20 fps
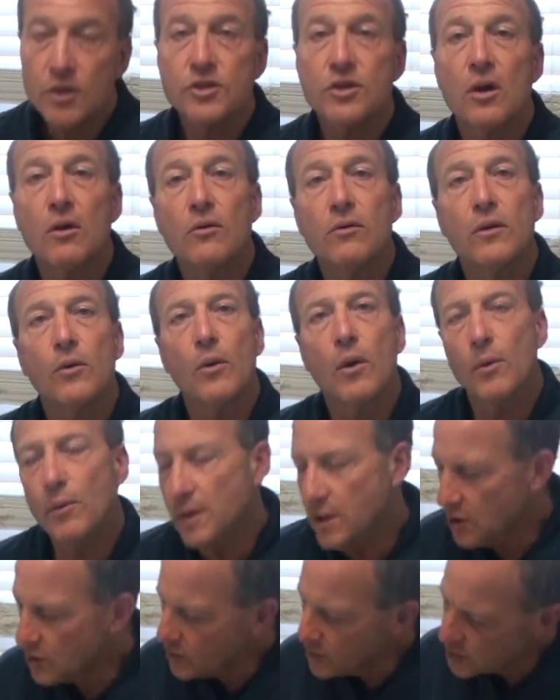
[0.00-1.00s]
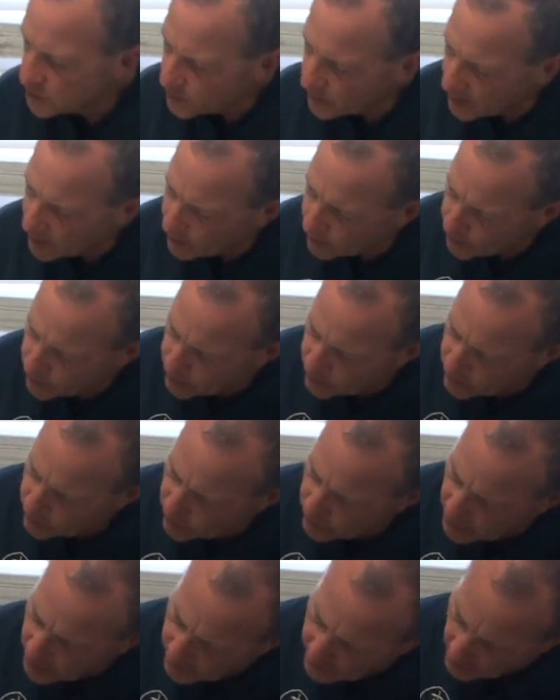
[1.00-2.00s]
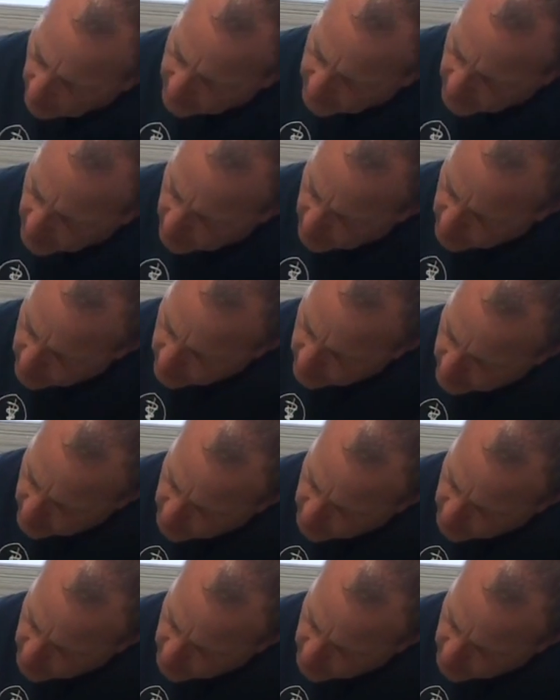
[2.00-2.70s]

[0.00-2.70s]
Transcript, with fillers: So the, what we do is we, we've got the,